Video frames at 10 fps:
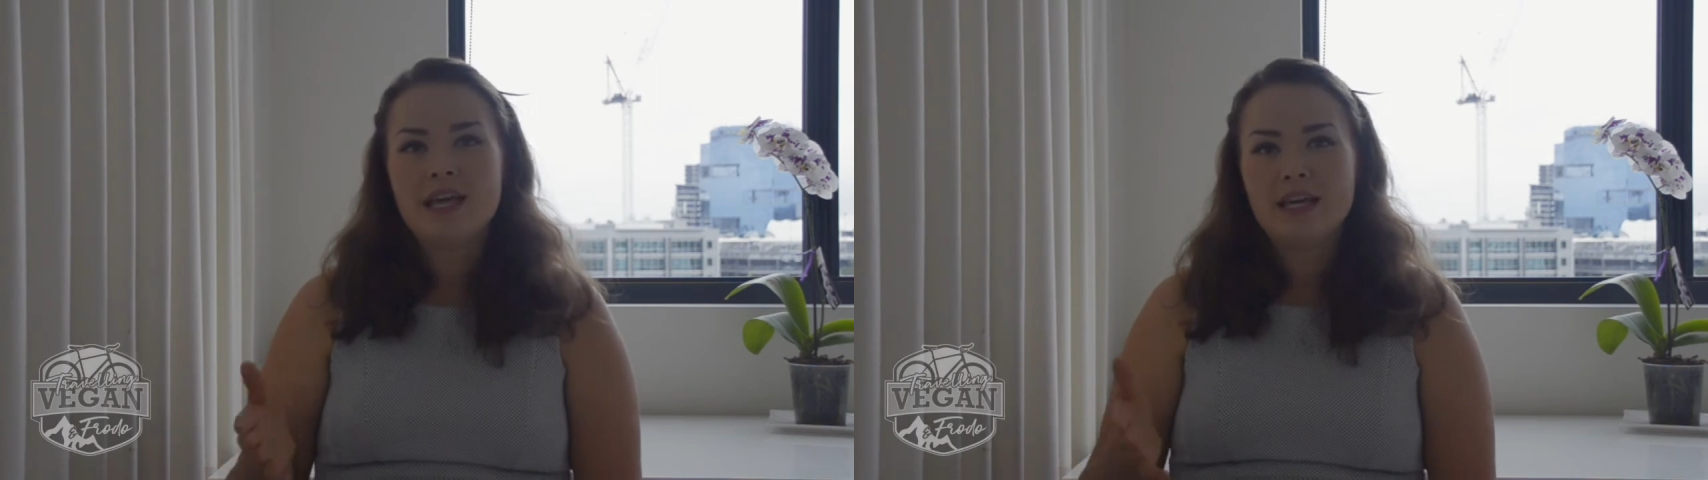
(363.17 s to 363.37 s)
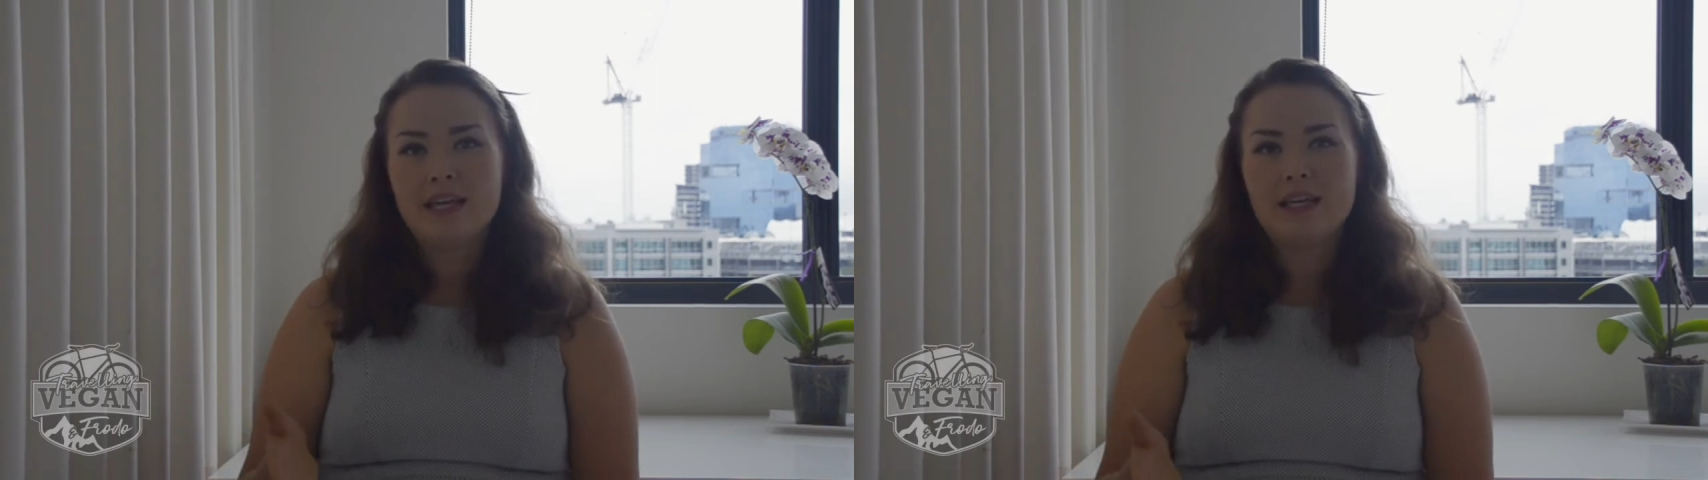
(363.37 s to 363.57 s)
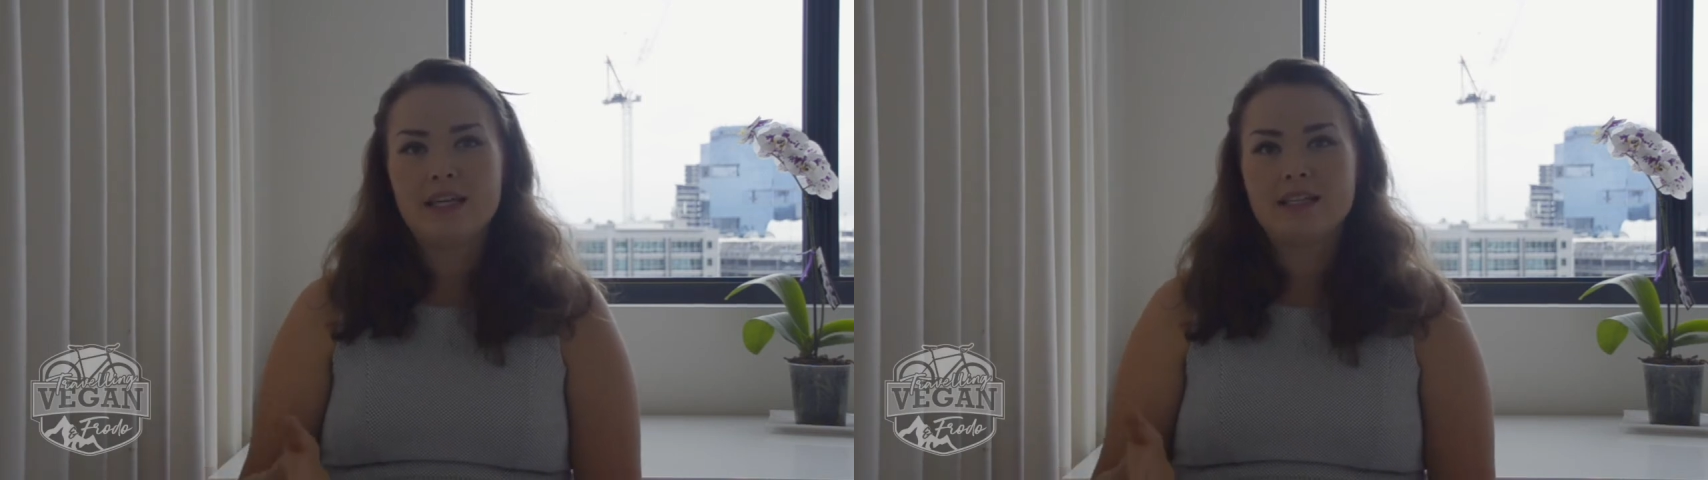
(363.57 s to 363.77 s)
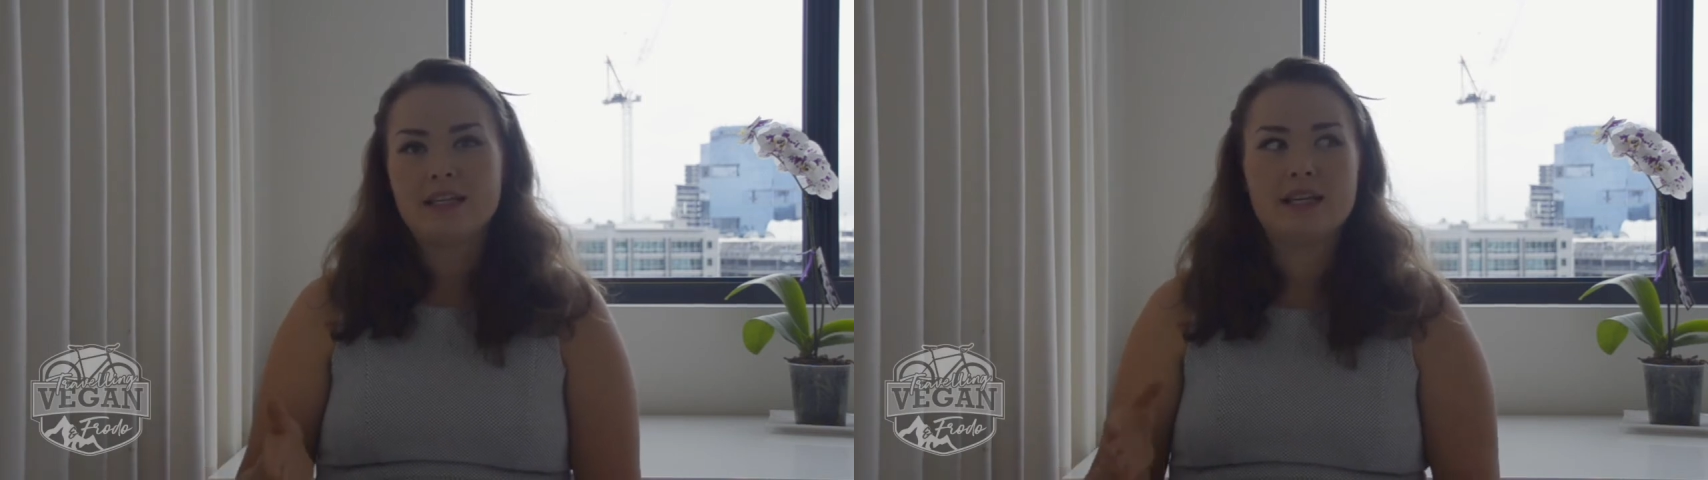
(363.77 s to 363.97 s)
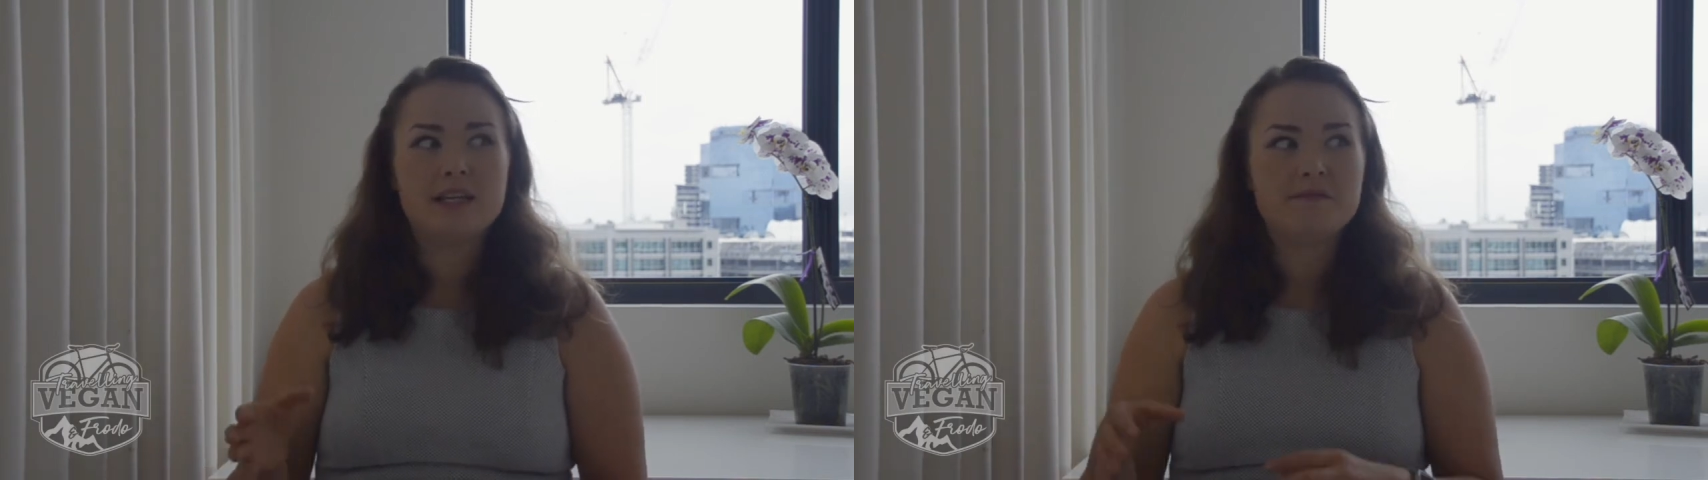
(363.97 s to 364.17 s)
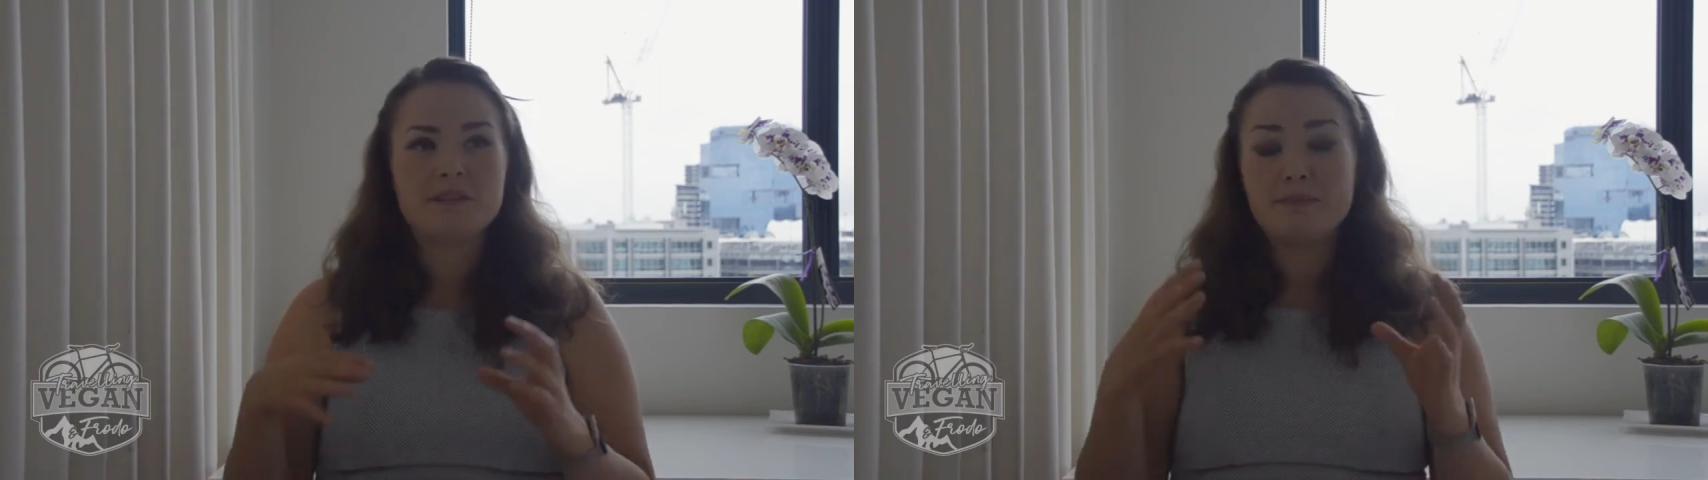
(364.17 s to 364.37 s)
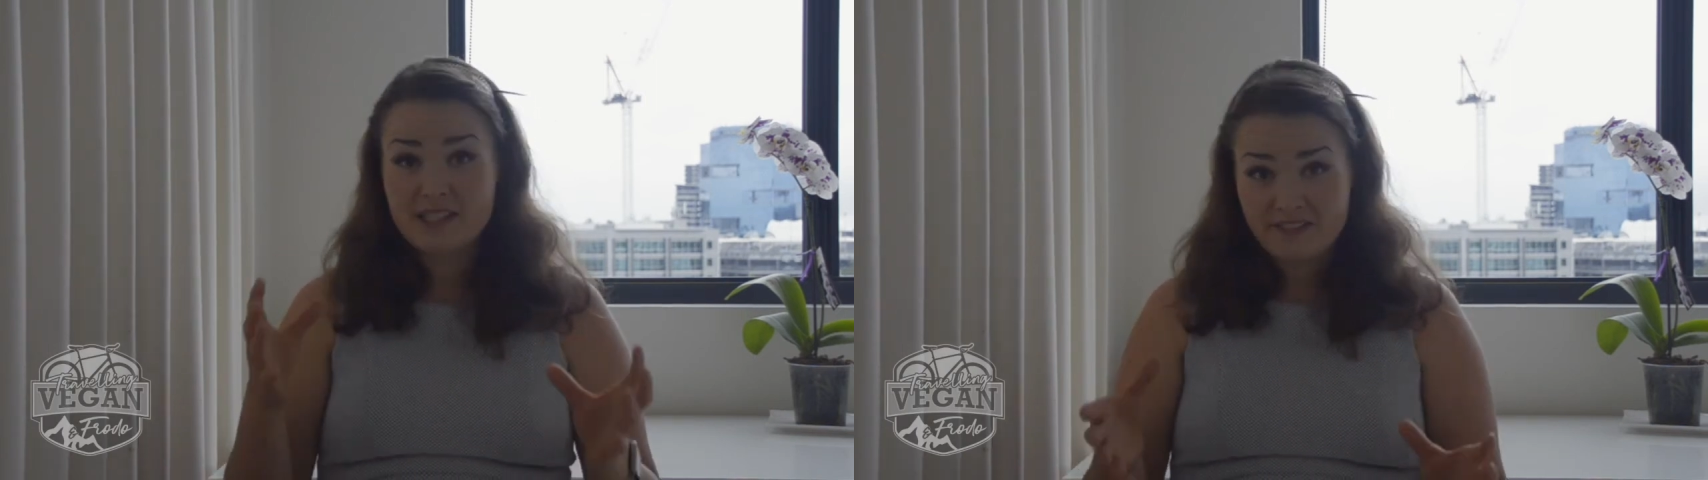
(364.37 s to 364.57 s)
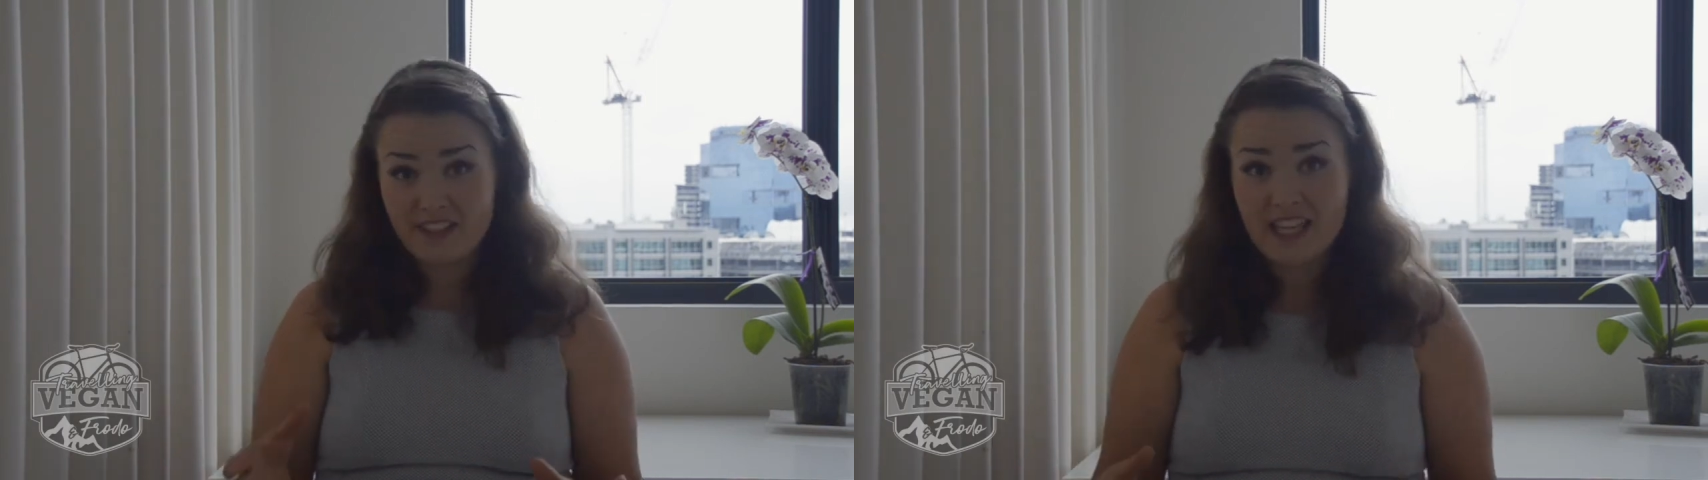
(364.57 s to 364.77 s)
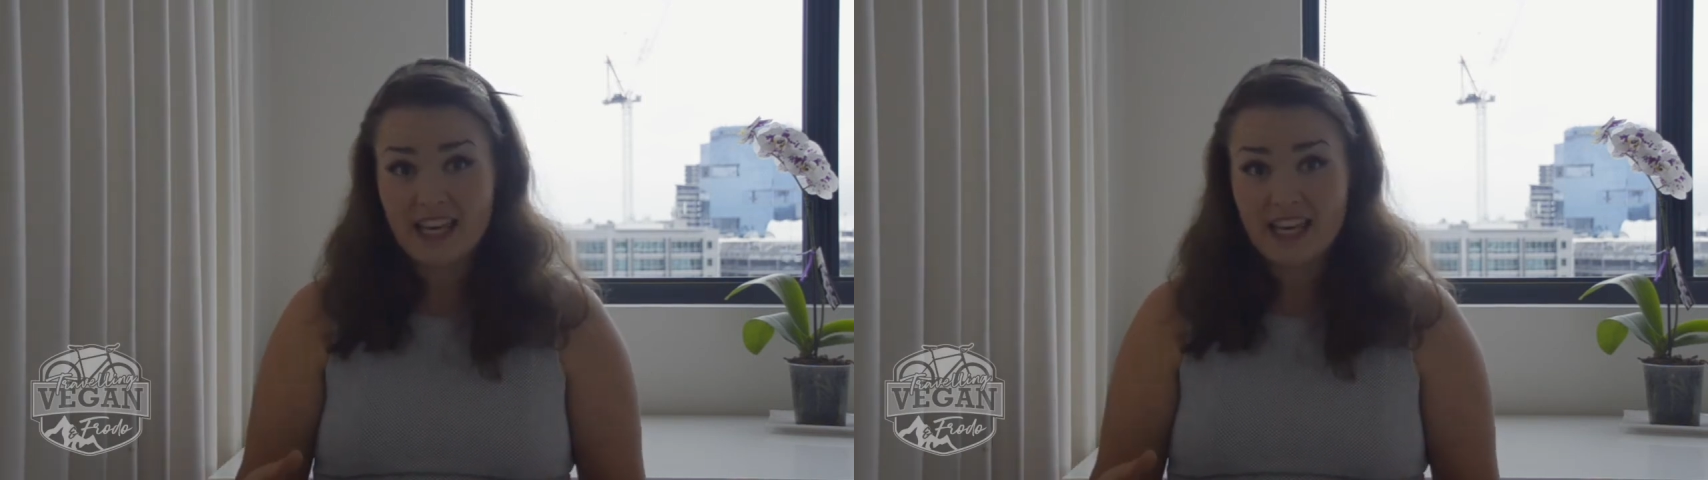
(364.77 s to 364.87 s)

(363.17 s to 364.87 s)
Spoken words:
in a specific